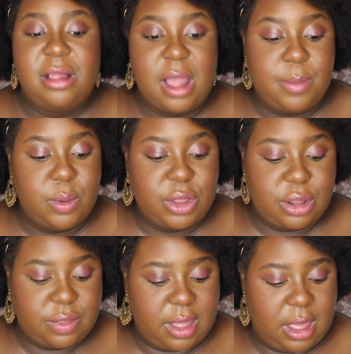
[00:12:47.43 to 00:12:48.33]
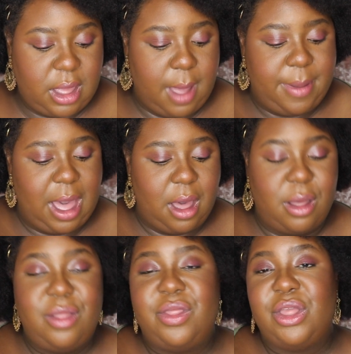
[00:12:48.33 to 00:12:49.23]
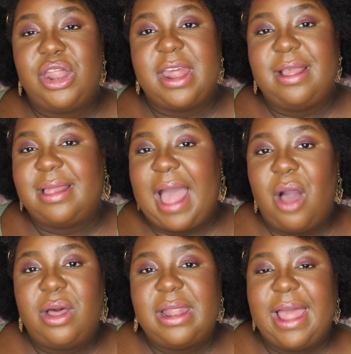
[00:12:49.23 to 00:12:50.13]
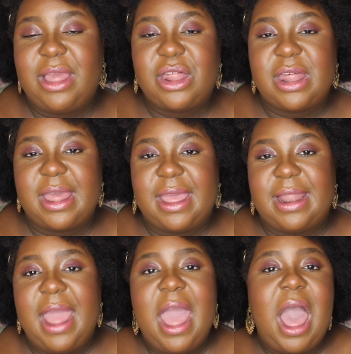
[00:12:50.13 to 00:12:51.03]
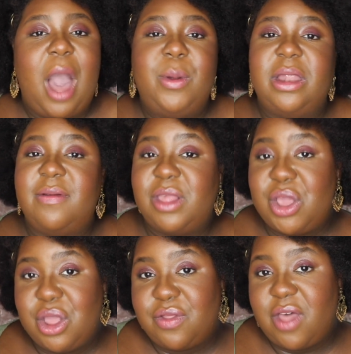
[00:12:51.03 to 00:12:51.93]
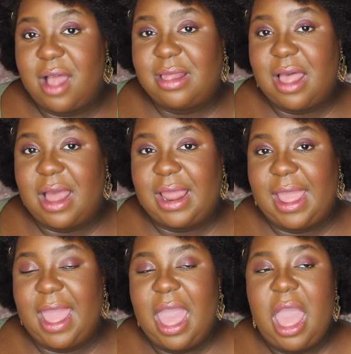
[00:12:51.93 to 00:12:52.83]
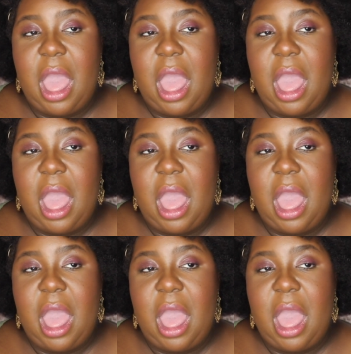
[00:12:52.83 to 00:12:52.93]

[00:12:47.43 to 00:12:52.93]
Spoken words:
Tell me what you think about the Cheeks Out collection. I would love to hear your thoughts on it.